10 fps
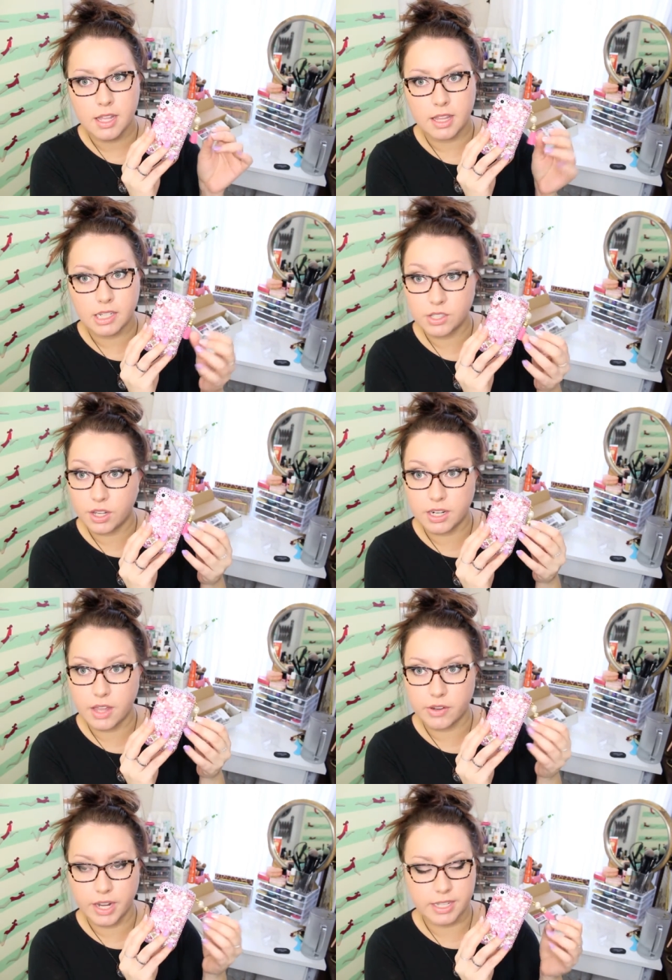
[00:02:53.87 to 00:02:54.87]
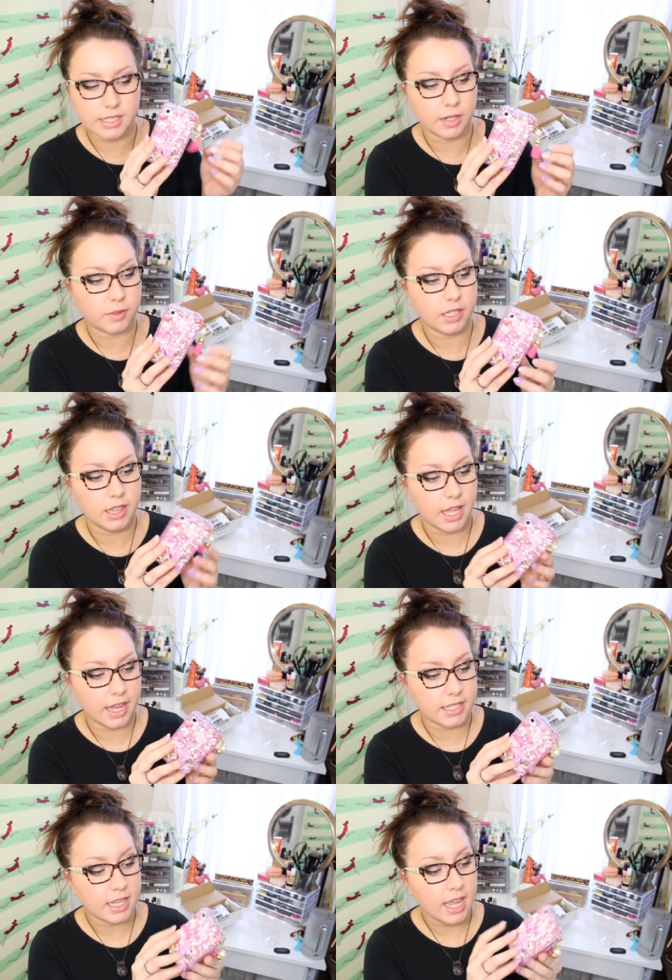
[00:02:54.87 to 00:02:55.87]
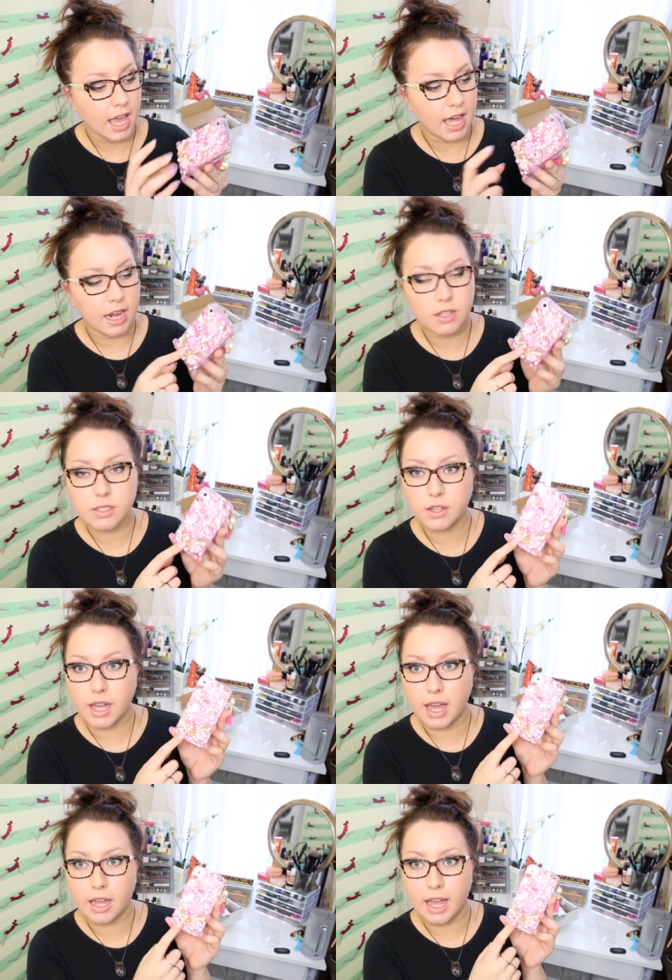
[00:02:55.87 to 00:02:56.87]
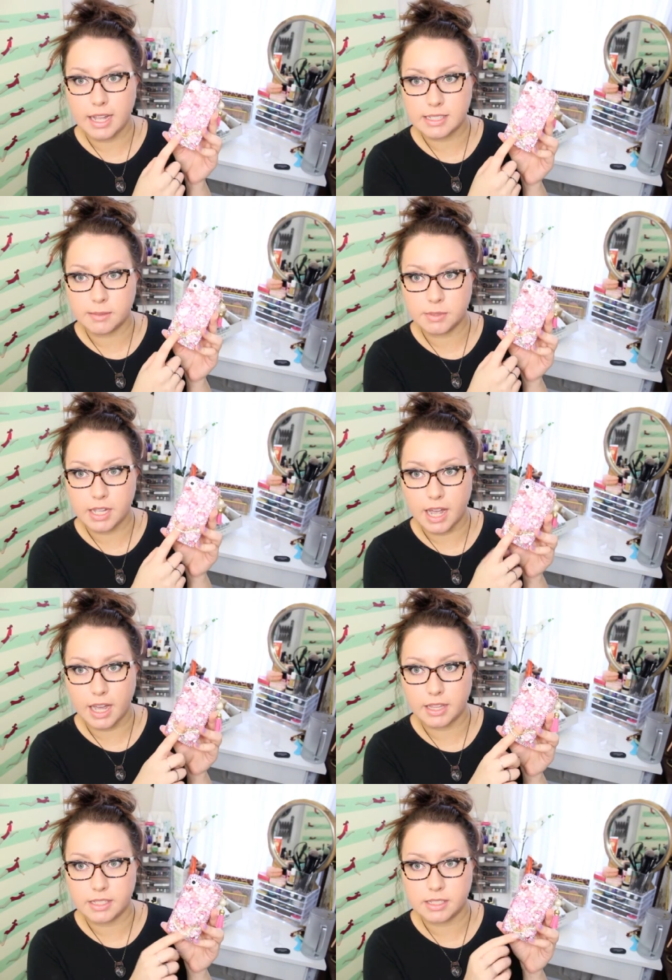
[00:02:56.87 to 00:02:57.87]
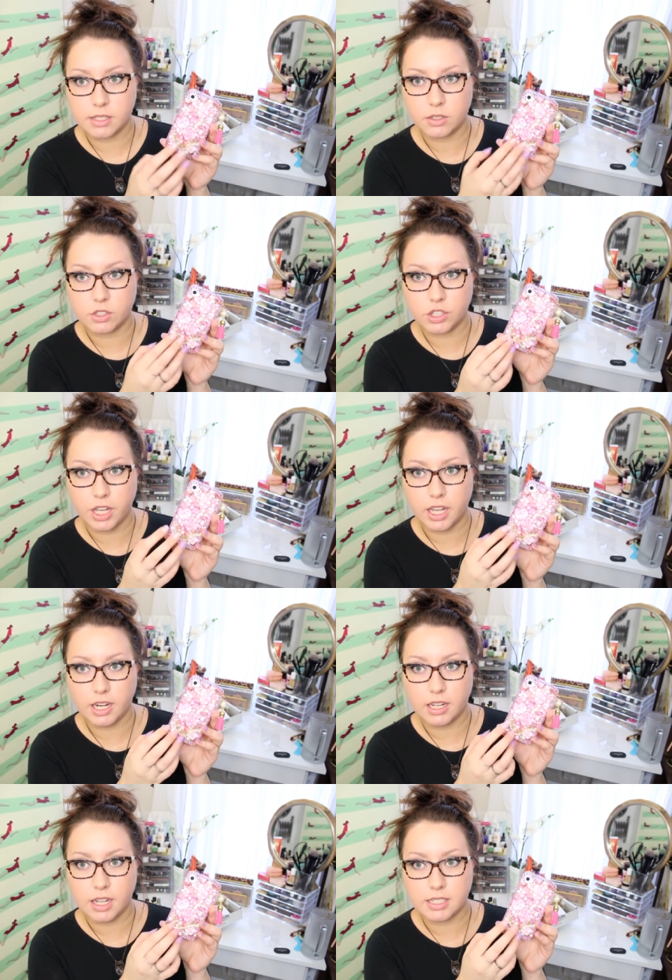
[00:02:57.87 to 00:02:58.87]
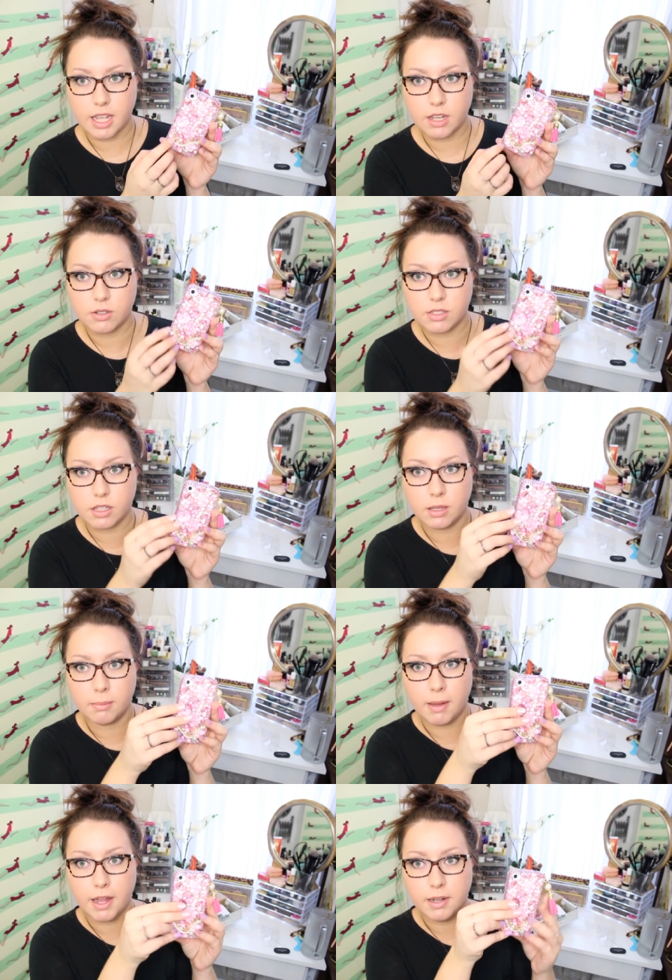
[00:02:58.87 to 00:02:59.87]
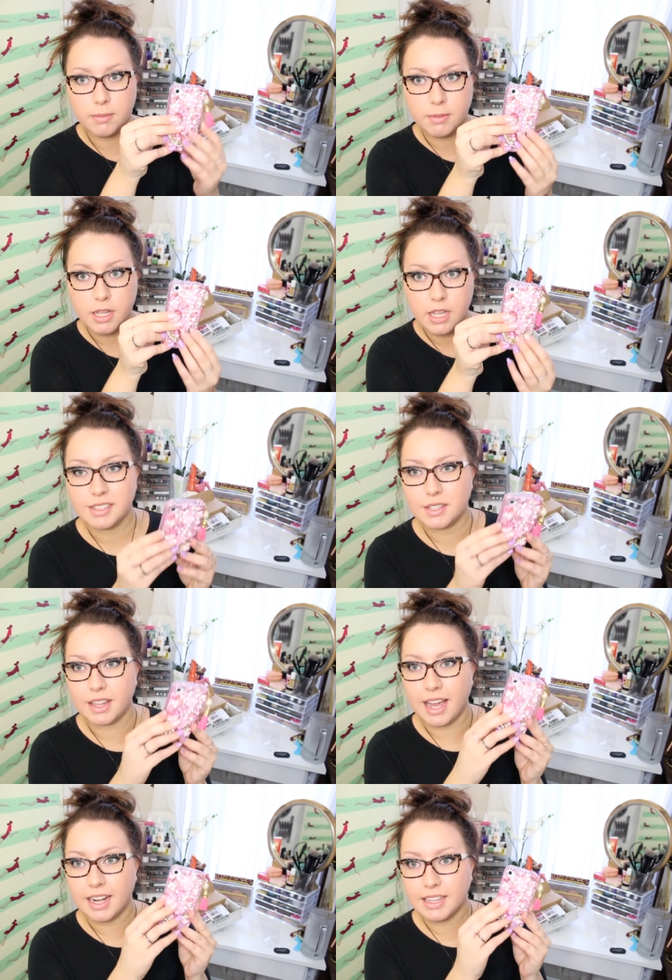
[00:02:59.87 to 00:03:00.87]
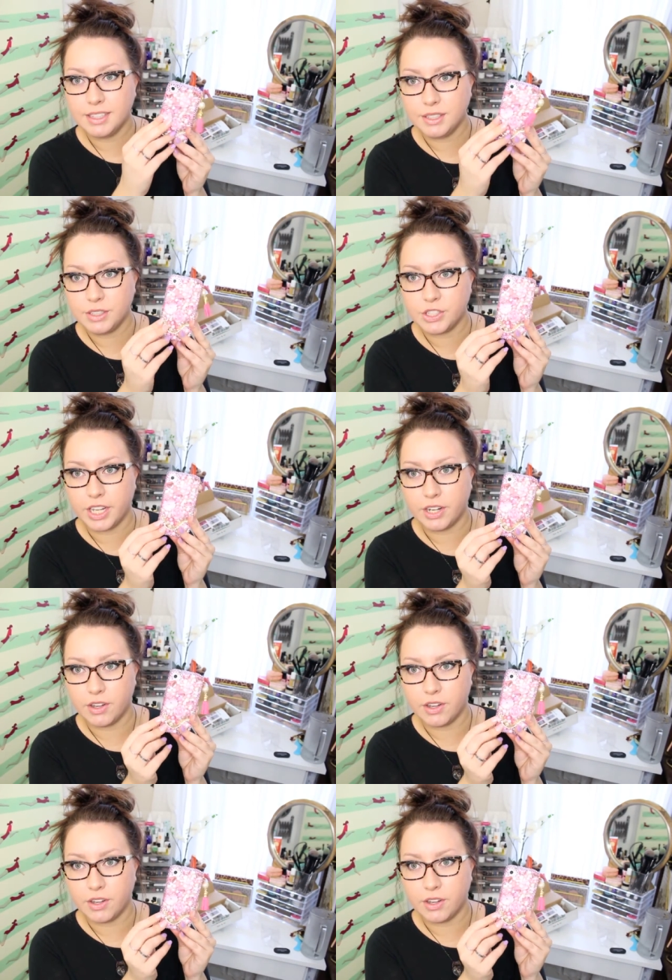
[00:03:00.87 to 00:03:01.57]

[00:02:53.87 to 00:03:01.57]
that I saw in another case and I really liked, and I also asked them to add this little chain that dangles on the bottom. So they added the little chain